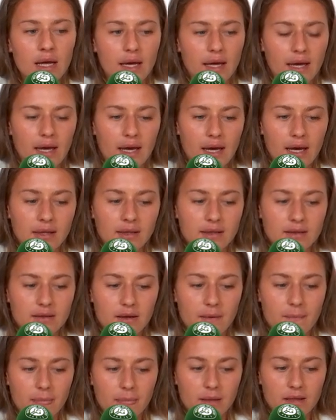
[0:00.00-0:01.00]
And
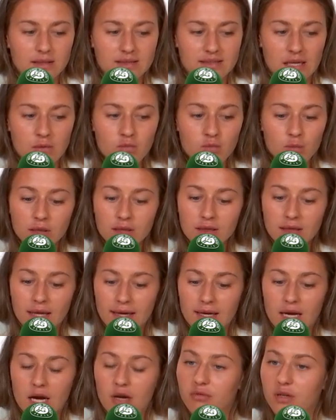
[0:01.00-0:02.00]
someone
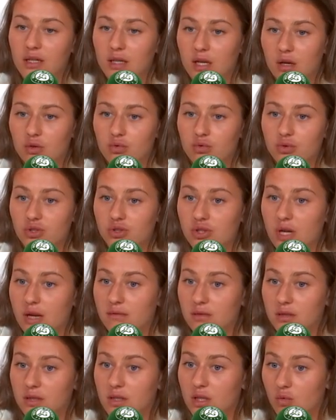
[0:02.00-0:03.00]
like Aryna, who's
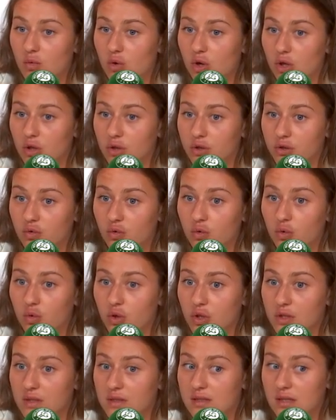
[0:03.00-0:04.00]
traveling the world, who
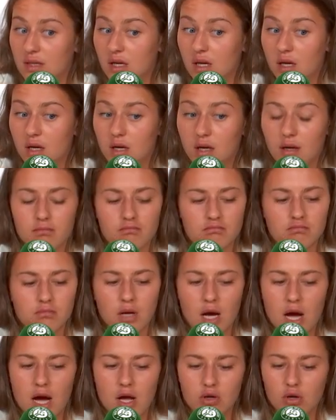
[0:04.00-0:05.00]
is,
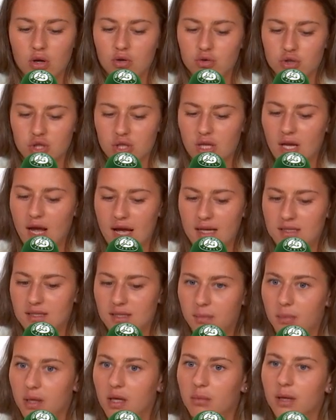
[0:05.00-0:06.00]
I don't know, she has
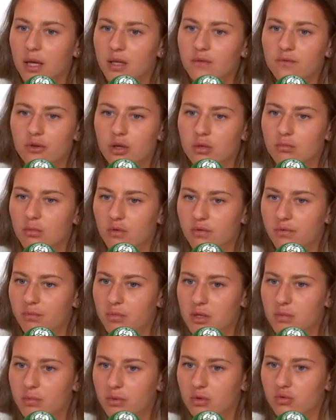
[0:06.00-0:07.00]
a big platform of
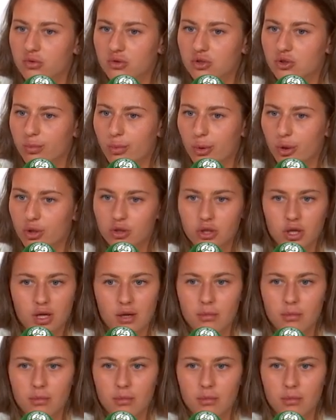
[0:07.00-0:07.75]
people who support her.